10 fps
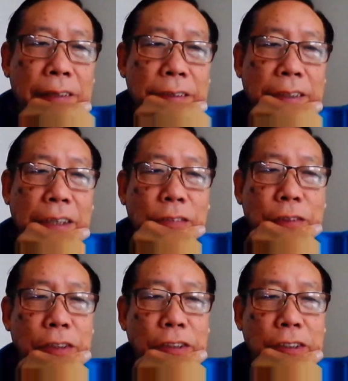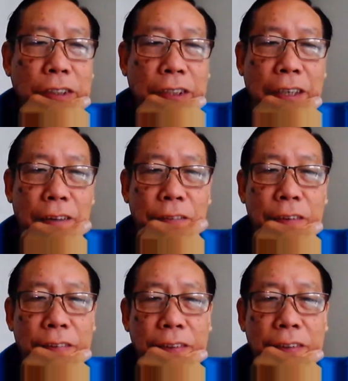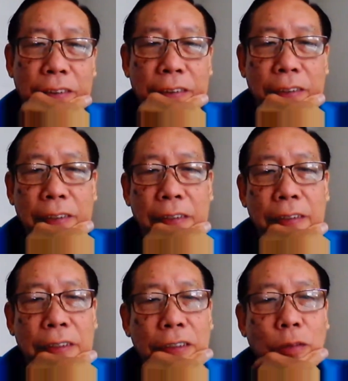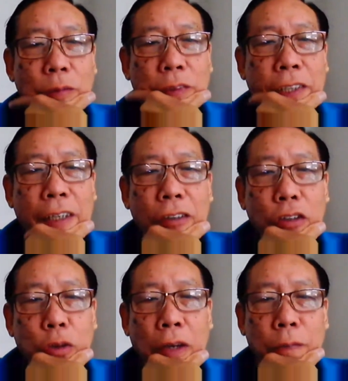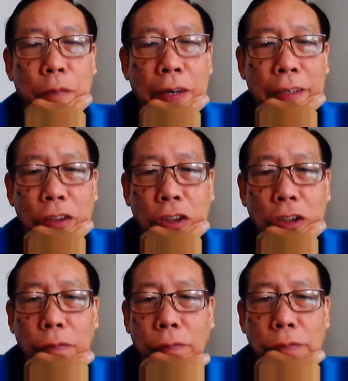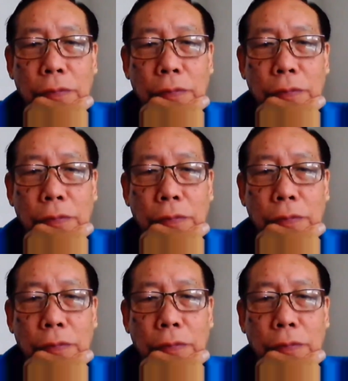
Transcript: Now the gift is not enough. This will be done through a partnership